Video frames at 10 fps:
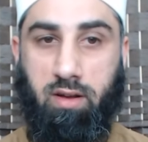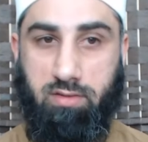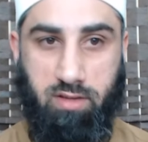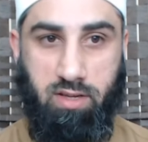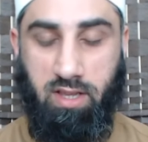So
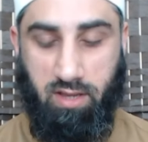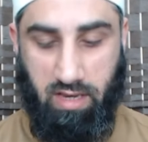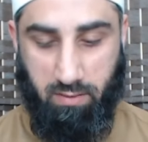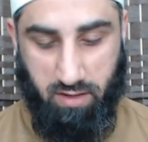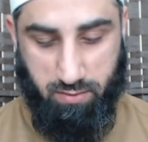he, he
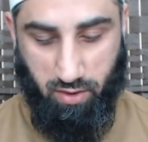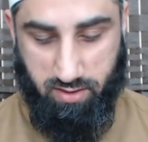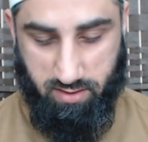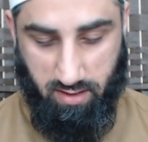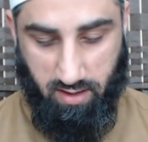named these
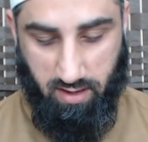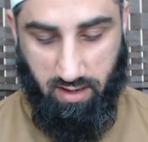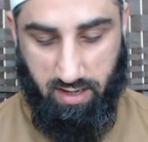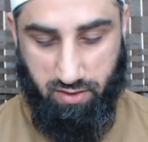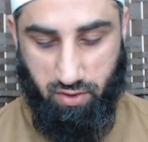books
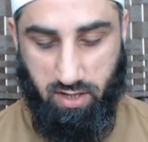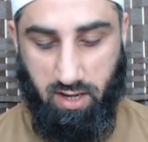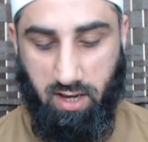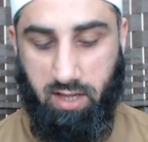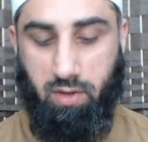as such,
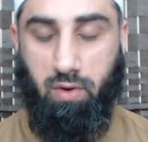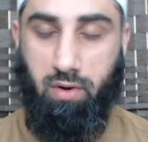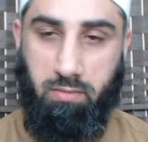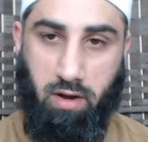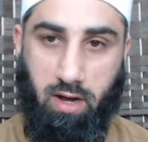Al-Aqidatul Kubra,